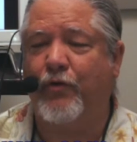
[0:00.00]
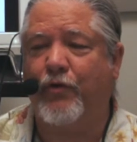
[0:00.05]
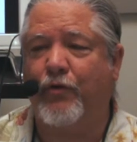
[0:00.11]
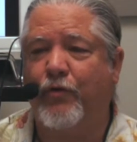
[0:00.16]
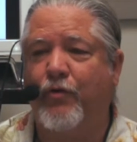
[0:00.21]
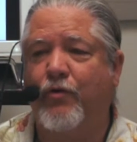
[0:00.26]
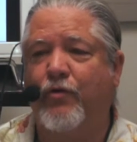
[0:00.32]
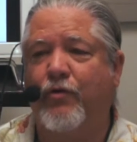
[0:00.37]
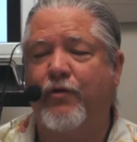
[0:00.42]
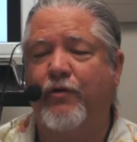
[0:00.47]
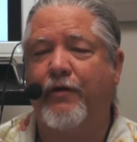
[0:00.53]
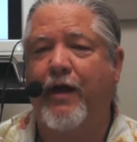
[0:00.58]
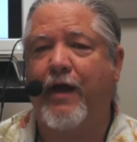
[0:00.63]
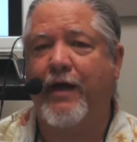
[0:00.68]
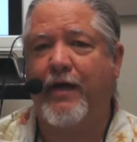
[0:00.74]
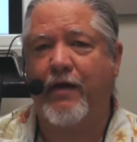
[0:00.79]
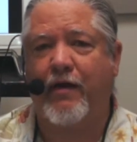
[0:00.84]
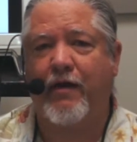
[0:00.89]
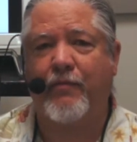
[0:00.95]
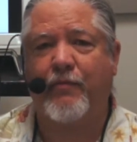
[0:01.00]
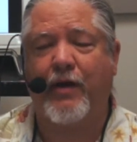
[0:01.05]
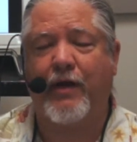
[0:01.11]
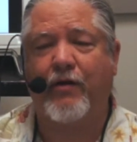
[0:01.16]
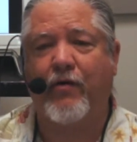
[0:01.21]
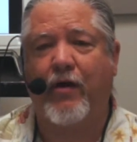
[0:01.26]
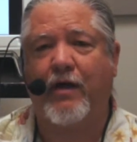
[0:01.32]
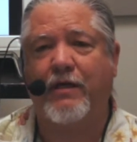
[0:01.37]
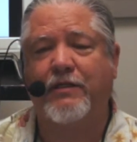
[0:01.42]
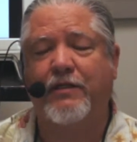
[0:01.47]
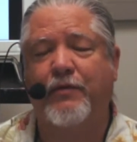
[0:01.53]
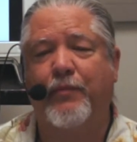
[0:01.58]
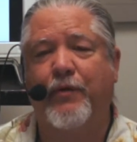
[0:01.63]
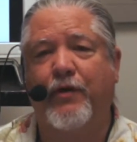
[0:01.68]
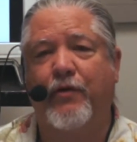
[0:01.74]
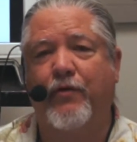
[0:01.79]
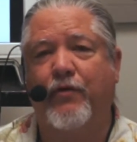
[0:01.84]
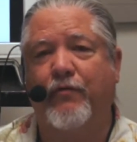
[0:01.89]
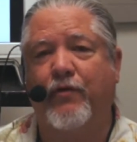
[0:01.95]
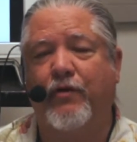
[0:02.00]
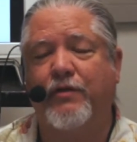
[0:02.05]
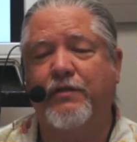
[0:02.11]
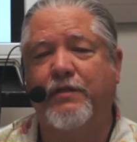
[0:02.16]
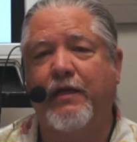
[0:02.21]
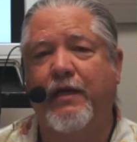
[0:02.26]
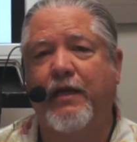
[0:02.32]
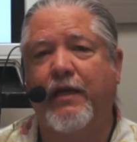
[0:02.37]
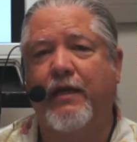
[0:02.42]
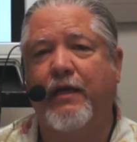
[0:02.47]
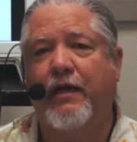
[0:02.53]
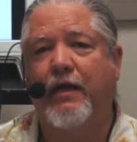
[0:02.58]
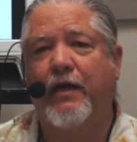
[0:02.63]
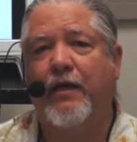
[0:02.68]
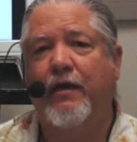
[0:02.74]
Google Nikon Microscopy University,